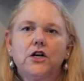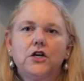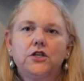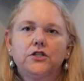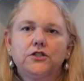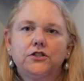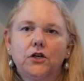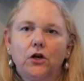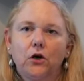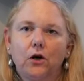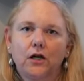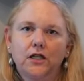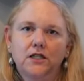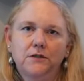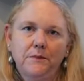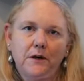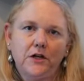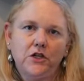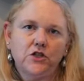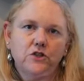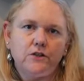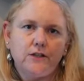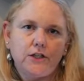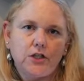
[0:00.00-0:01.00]
So
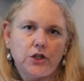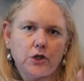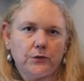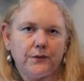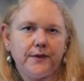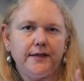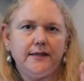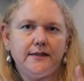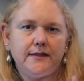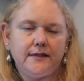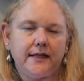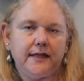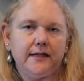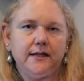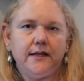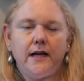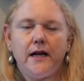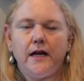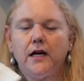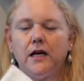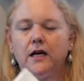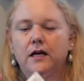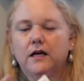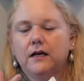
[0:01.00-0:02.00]
especially Korean
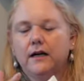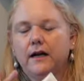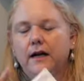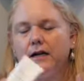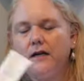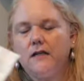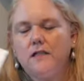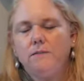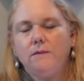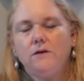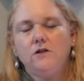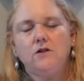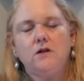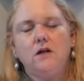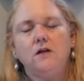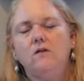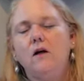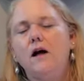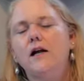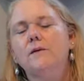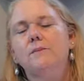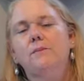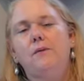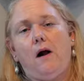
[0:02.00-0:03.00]
skincare and especially a
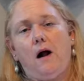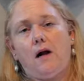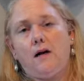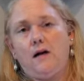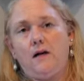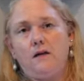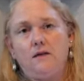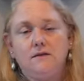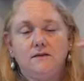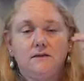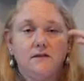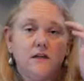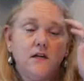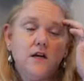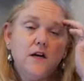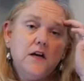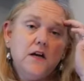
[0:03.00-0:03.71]
lot of products,